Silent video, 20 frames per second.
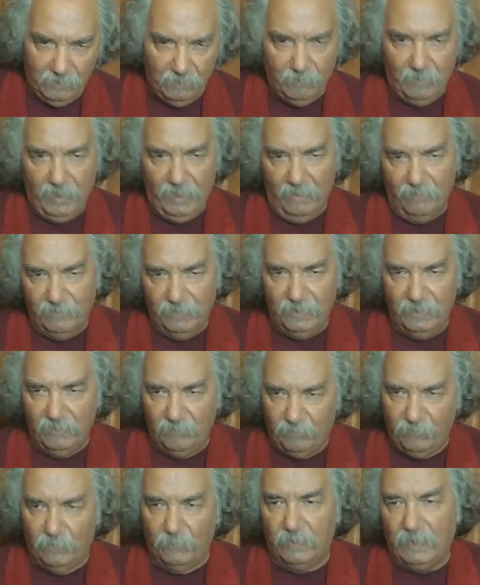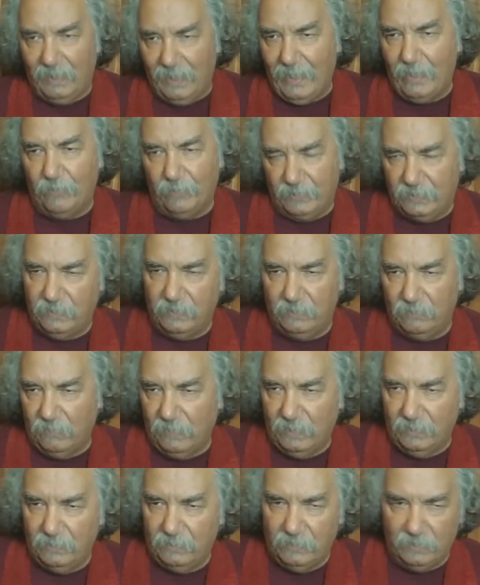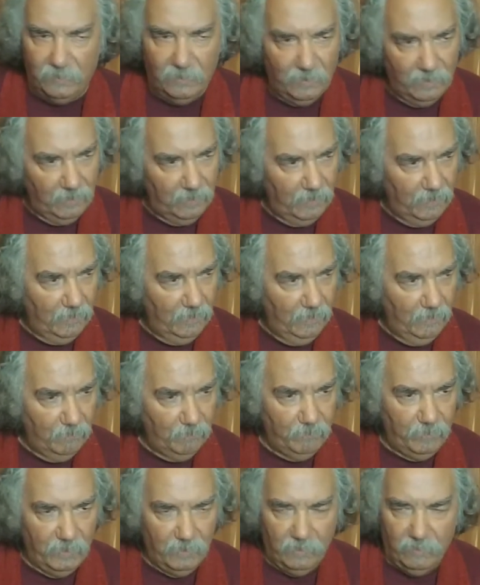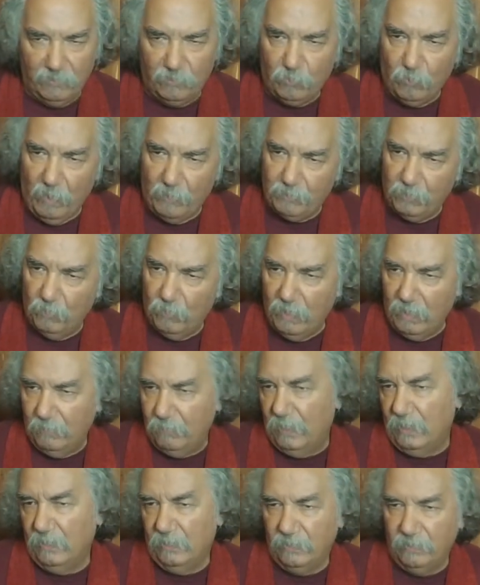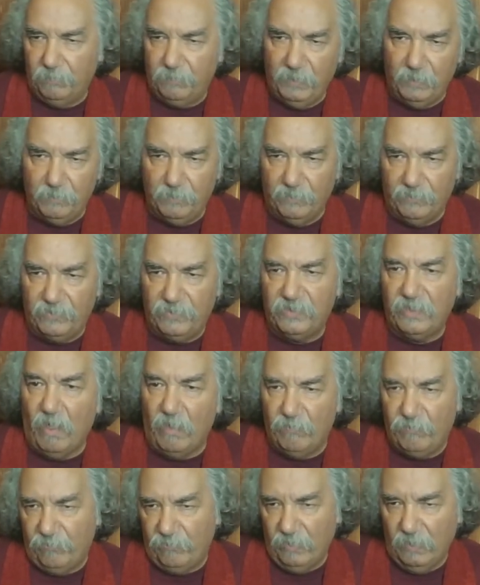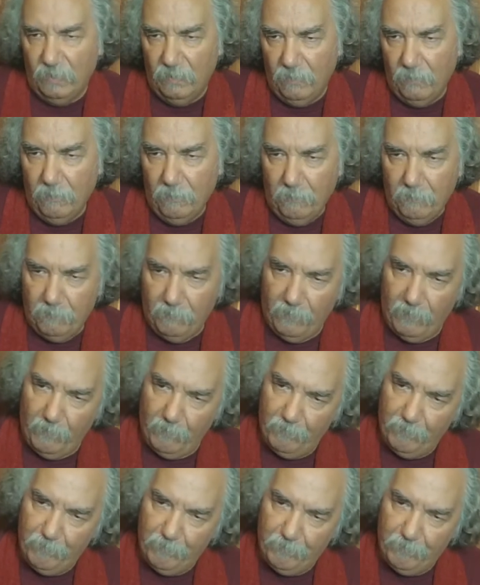you may have a need for clarity rather than being swept away by other people's stuff, right?